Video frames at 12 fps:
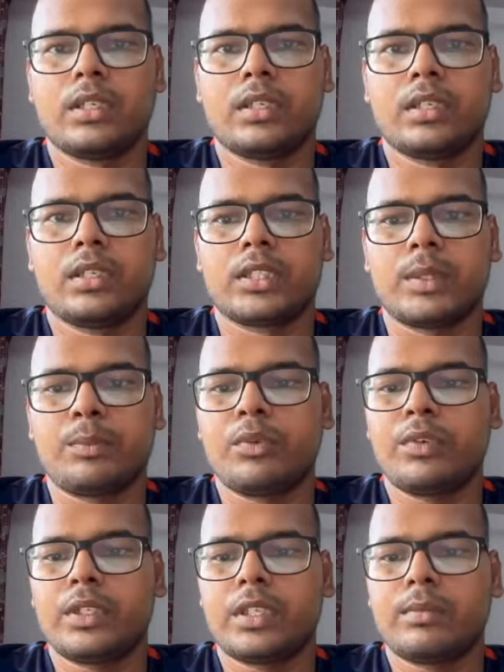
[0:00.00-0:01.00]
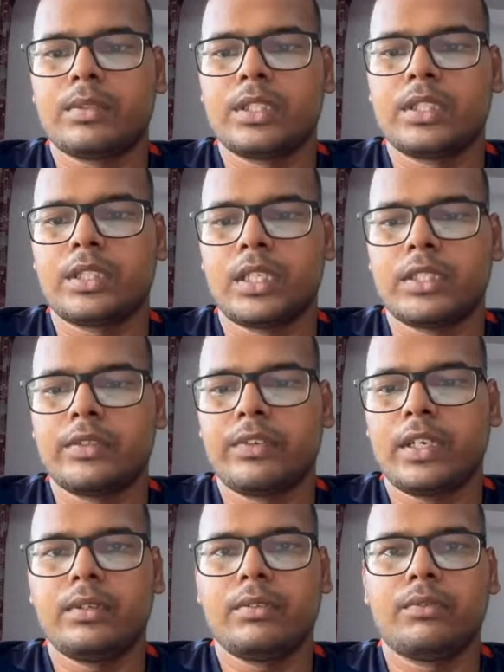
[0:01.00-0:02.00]
support vector machine
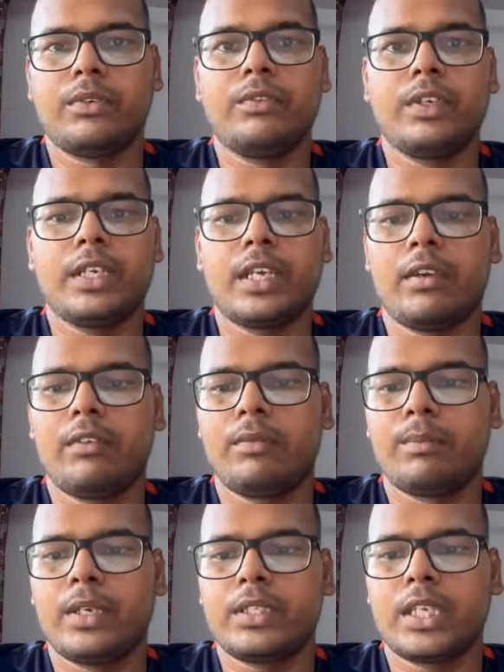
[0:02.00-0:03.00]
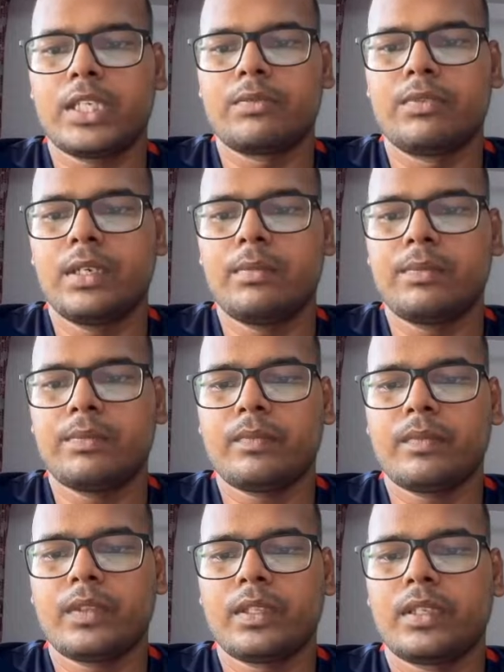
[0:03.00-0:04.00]
classifier we were having best SVM.
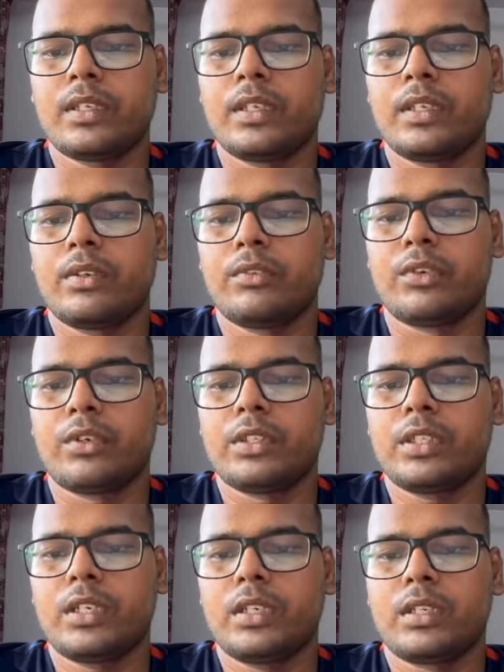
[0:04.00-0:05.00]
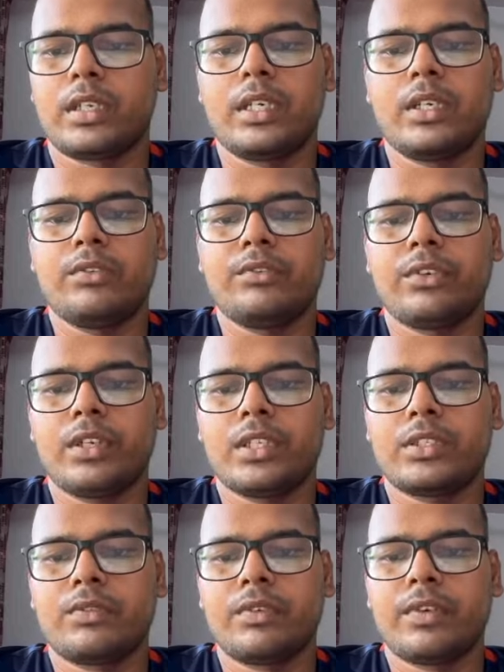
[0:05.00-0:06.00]
For the random
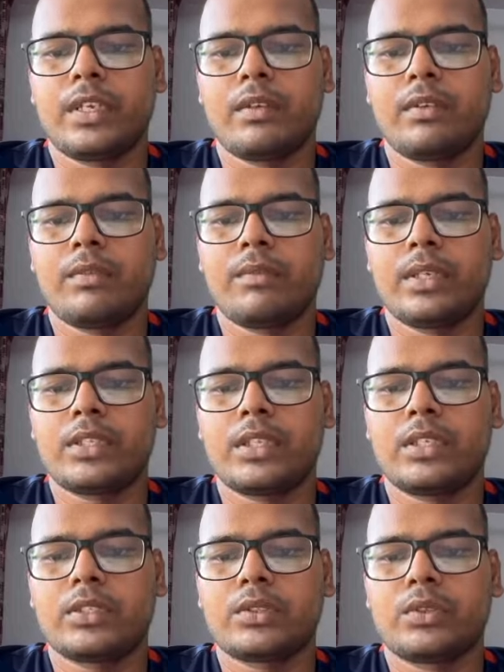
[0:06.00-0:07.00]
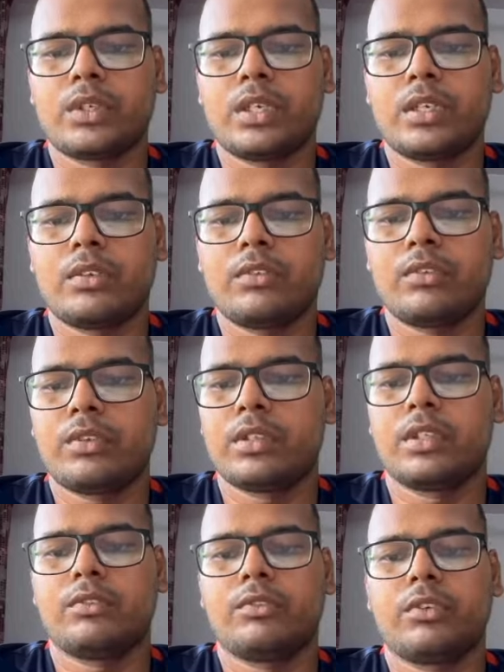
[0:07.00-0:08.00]
forest we were having best underscore RF.
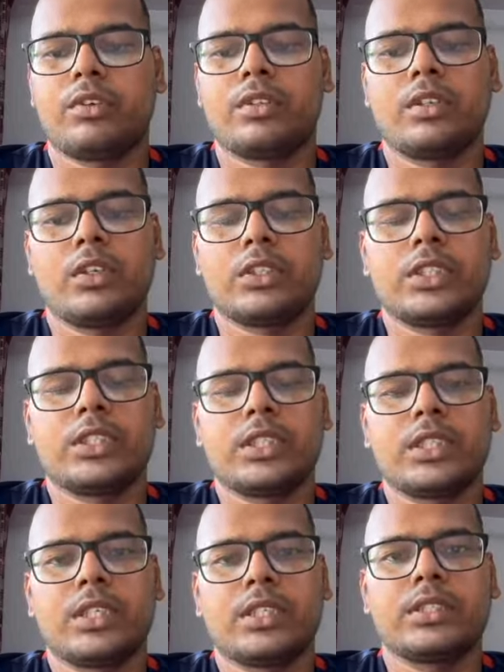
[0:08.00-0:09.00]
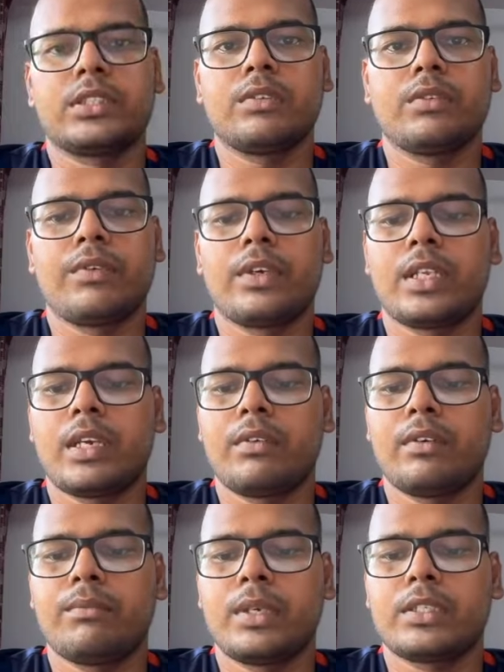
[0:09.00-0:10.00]
Then for the logistic regression we were
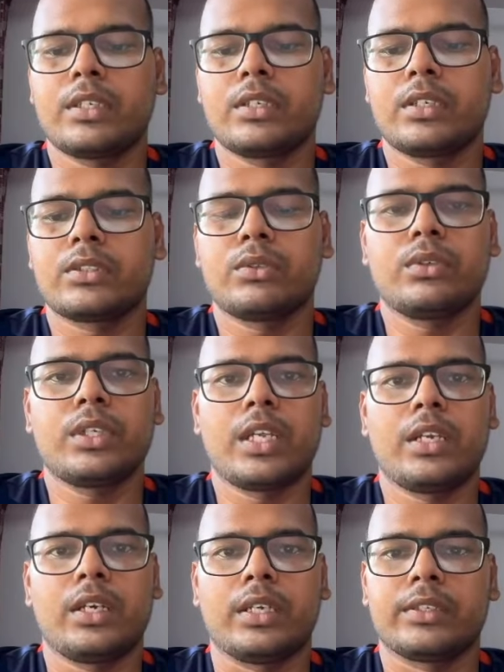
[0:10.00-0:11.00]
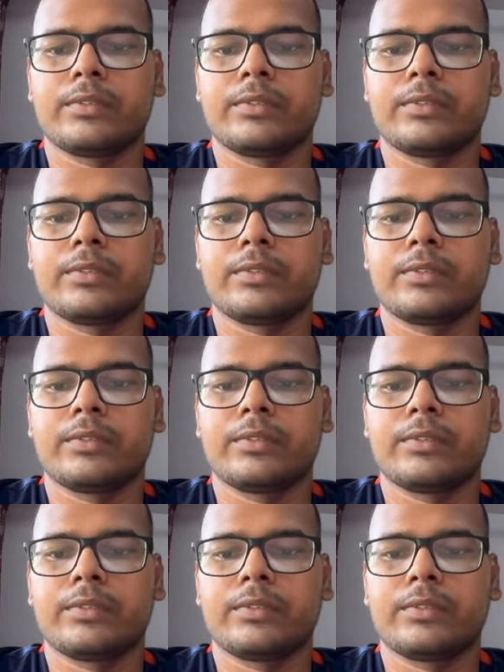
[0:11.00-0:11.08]
having best underscore LR.